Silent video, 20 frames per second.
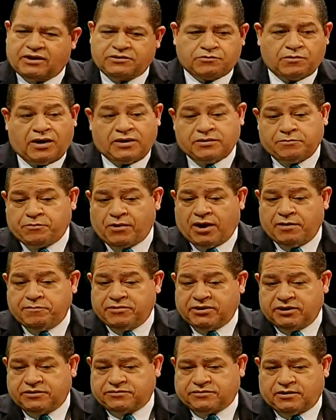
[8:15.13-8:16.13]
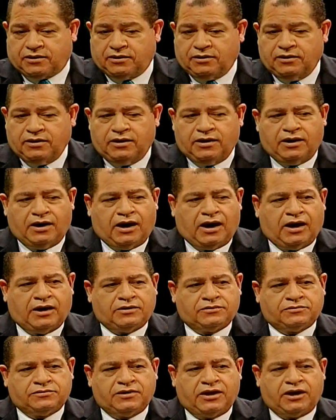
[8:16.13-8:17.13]
That's why the Prime Minister
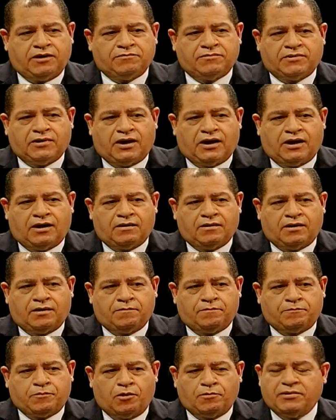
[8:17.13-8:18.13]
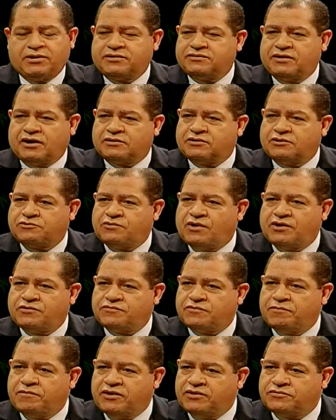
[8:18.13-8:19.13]
has named a public sector
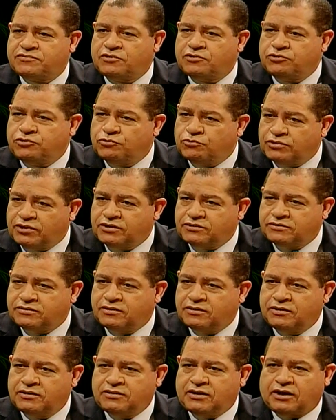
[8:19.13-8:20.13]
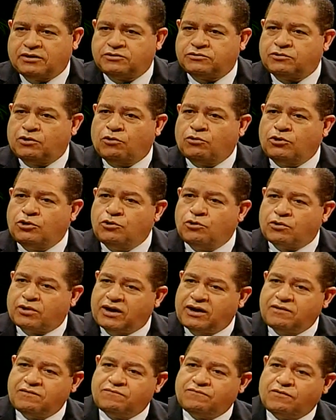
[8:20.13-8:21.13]
transformation unit that is now
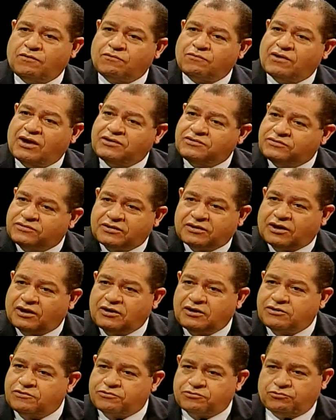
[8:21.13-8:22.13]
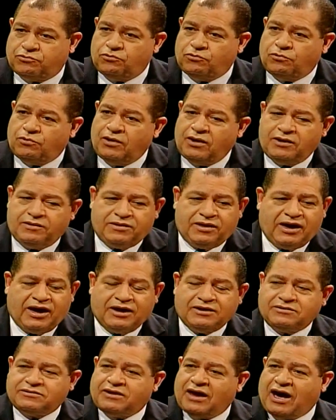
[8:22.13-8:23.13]
looking forensically through
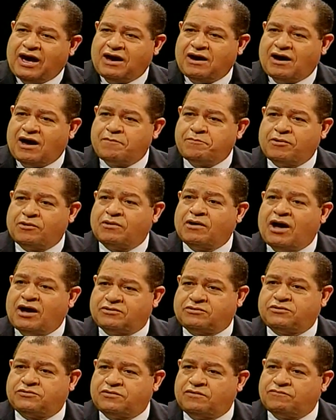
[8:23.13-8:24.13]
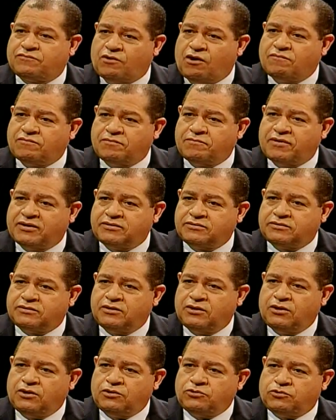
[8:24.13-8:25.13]
the entire apparatus of government
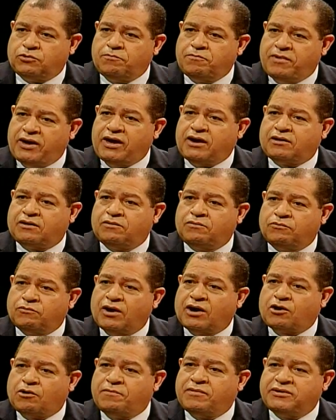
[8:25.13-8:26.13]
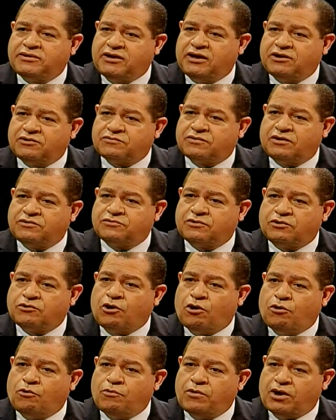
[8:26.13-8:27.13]
to make recommendations
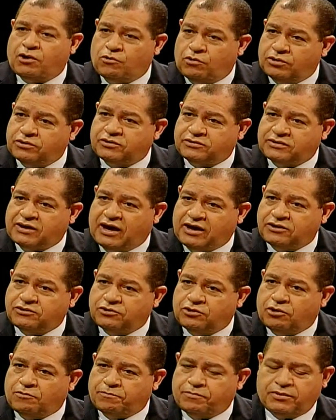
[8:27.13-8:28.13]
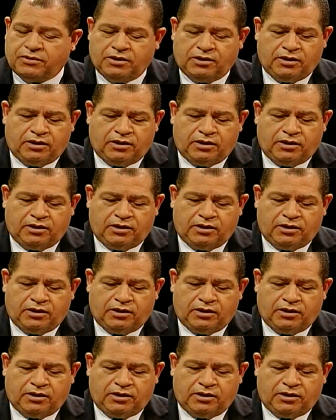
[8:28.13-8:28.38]
on how we are going to tighten up.